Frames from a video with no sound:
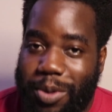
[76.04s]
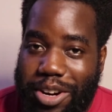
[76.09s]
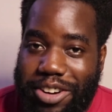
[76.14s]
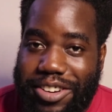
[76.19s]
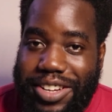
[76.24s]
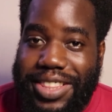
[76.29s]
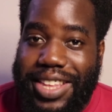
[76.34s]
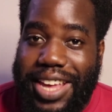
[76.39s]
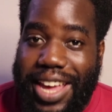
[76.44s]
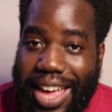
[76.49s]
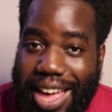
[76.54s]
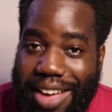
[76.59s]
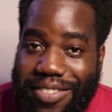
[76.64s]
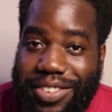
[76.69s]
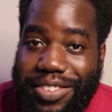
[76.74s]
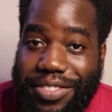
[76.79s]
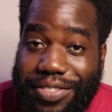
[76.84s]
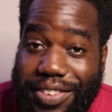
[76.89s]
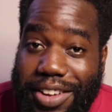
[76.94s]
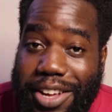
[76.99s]
worry, they
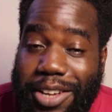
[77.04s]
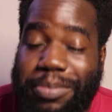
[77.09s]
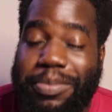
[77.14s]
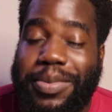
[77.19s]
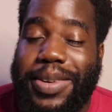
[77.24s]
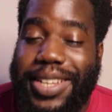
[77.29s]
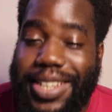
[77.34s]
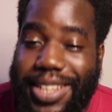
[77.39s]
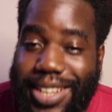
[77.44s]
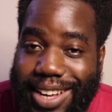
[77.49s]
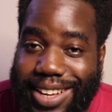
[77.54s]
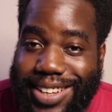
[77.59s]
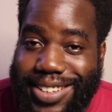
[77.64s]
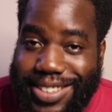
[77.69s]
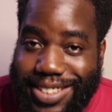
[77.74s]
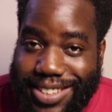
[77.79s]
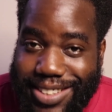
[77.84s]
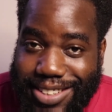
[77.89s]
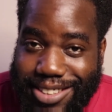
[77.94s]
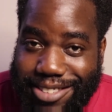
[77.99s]
haven't found me
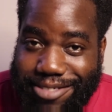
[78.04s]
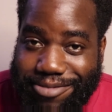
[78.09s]
yet.